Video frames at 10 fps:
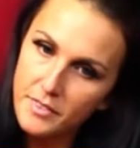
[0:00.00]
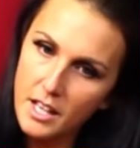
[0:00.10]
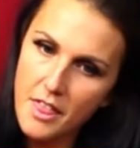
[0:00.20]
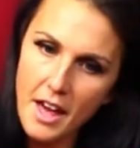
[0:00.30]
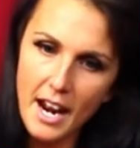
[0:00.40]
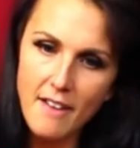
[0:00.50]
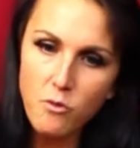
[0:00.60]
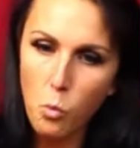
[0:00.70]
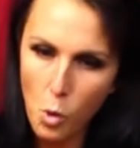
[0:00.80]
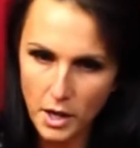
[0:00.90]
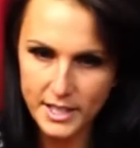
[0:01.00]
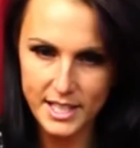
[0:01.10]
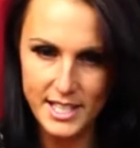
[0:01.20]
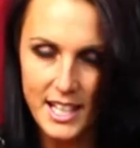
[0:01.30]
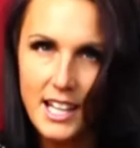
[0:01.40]
that I've
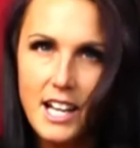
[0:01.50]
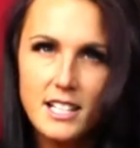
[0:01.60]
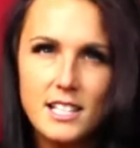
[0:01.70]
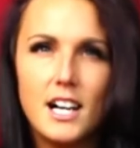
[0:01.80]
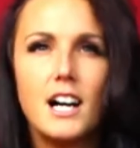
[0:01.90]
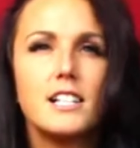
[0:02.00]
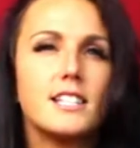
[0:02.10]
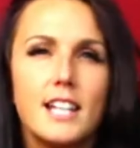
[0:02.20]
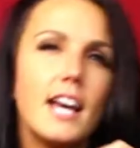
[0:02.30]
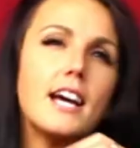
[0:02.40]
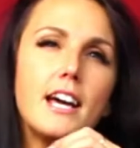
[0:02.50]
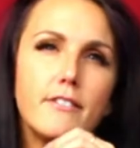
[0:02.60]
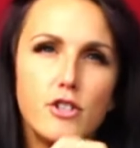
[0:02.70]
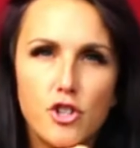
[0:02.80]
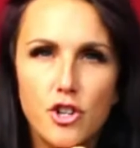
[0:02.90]
wanted to get done. Today I
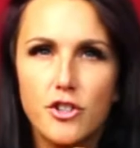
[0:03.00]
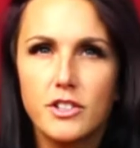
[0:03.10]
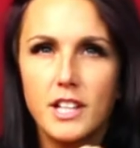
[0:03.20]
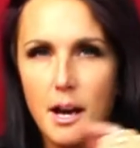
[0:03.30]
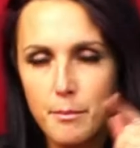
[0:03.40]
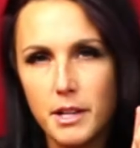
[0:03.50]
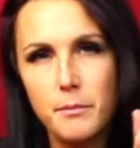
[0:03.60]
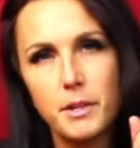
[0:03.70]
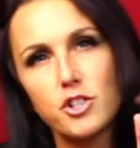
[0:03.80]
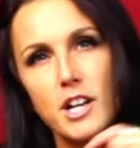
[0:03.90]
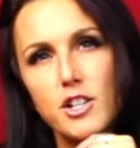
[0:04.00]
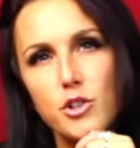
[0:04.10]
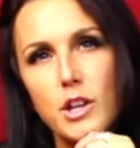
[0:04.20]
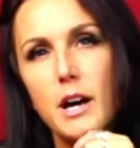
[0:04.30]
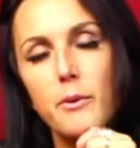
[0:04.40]
haven't journaled yet, but I'm going to try to do
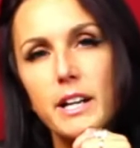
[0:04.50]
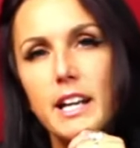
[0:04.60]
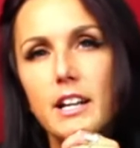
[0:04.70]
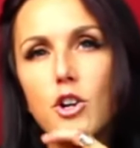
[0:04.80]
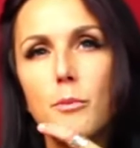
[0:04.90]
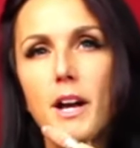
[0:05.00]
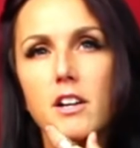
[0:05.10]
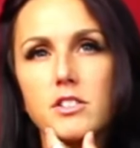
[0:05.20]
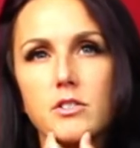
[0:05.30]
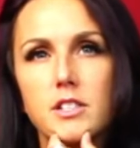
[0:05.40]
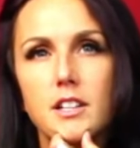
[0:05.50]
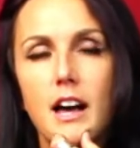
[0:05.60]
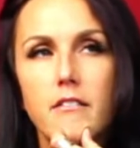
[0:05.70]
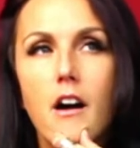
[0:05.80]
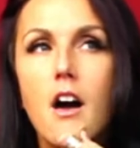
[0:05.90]
that when I get home. I also still
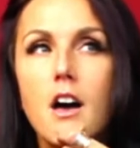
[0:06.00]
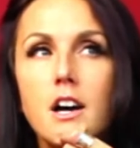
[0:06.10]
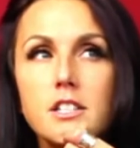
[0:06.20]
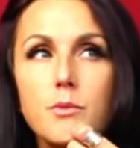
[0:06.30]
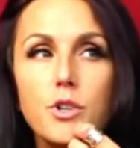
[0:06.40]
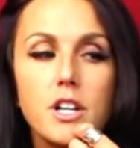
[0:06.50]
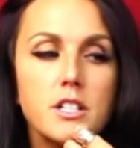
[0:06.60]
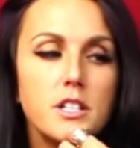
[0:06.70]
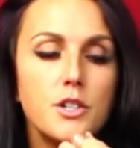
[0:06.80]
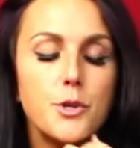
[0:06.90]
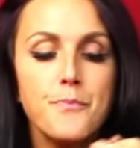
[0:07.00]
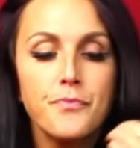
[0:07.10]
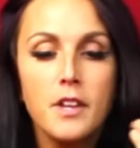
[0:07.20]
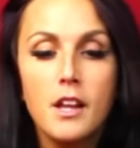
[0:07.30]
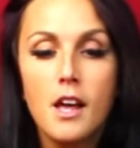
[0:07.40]
have some work to do.
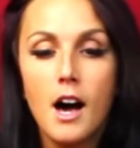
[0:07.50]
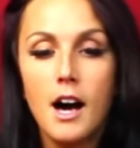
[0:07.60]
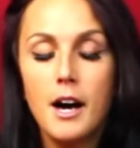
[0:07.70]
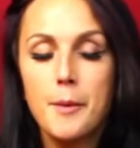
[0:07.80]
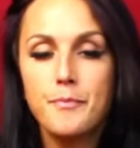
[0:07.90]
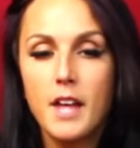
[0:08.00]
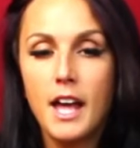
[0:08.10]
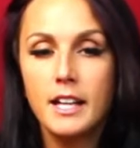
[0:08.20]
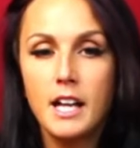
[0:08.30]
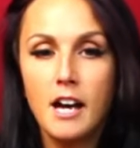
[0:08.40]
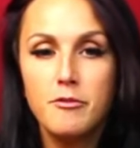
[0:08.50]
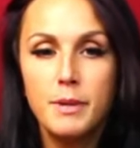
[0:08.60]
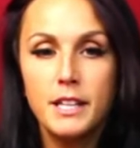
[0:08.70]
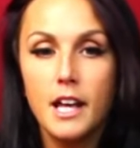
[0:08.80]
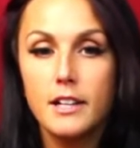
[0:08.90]
And I've
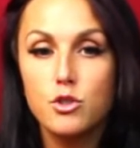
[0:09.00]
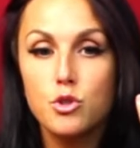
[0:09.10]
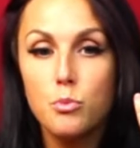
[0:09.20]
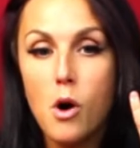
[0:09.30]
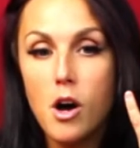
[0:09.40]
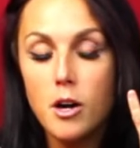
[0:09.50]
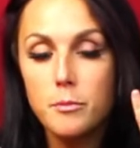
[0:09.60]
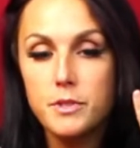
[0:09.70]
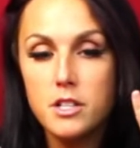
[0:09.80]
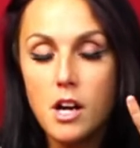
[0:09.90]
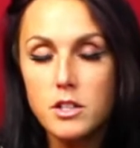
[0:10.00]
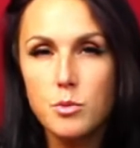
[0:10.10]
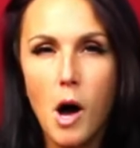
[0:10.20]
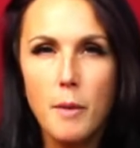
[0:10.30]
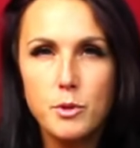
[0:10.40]
been like swamped, not
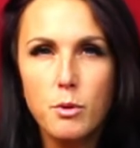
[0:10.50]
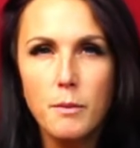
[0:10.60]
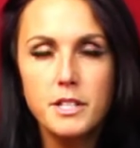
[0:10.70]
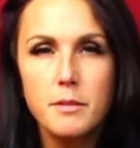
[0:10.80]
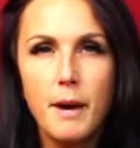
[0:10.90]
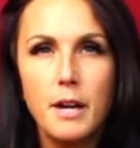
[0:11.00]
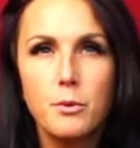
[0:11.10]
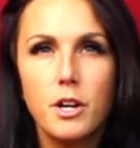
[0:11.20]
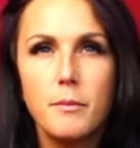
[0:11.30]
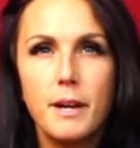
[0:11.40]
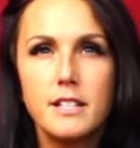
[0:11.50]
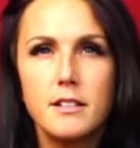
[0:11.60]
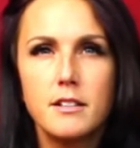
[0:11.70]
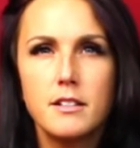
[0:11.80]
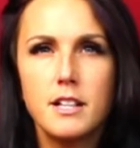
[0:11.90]
swamped. Swamped is a bad word because
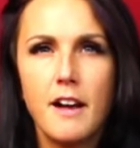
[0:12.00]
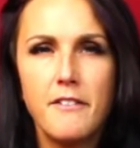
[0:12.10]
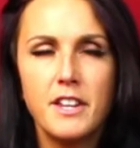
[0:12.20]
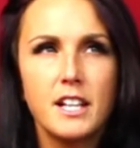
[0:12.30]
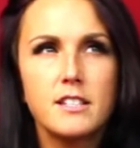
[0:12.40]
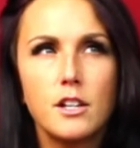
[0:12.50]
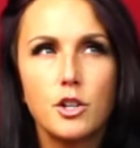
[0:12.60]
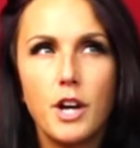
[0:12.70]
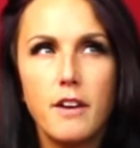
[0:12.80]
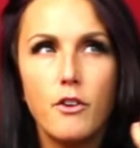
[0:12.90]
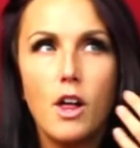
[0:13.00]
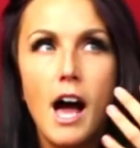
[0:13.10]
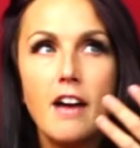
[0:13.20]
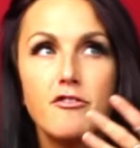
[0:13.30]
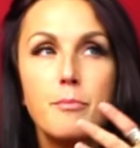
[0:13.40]
I feel like it's ungrateful.
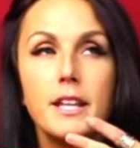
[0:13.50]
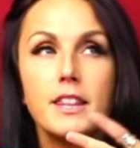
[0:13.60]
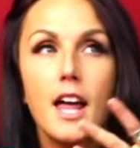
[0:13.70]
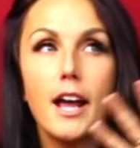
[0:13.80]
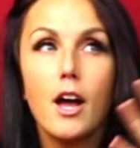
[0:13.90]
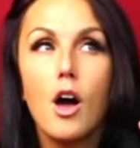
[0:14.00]
I've been like